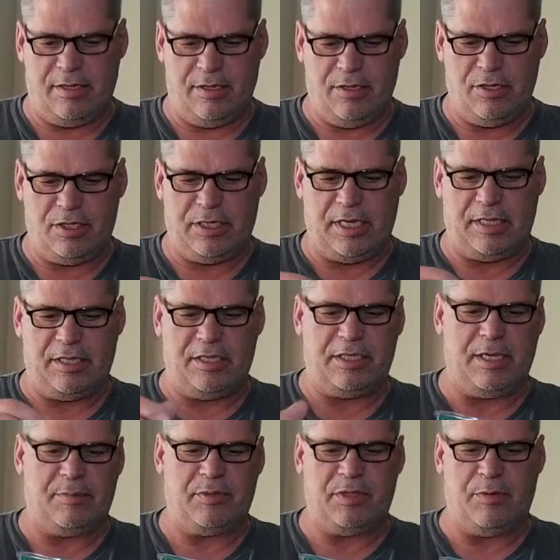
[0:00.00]
you set
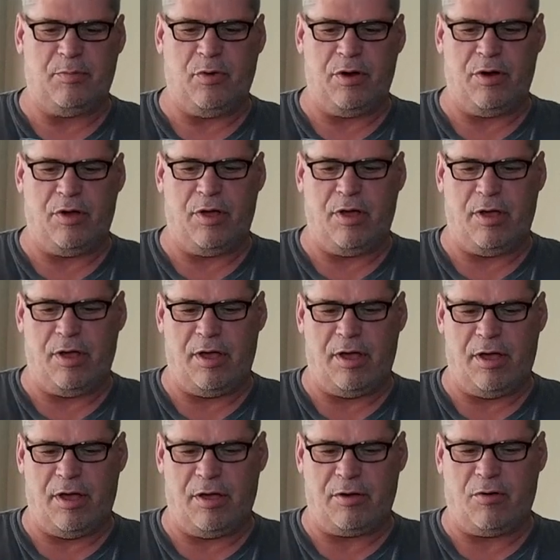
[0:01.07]
this up somewhere
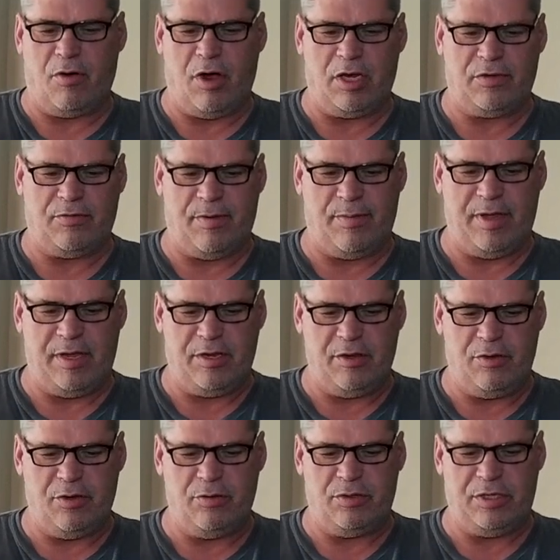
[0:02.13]
across from it and you
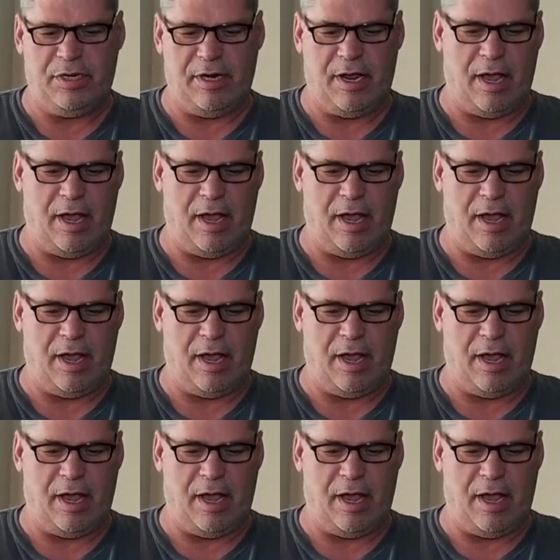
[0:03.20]
use it.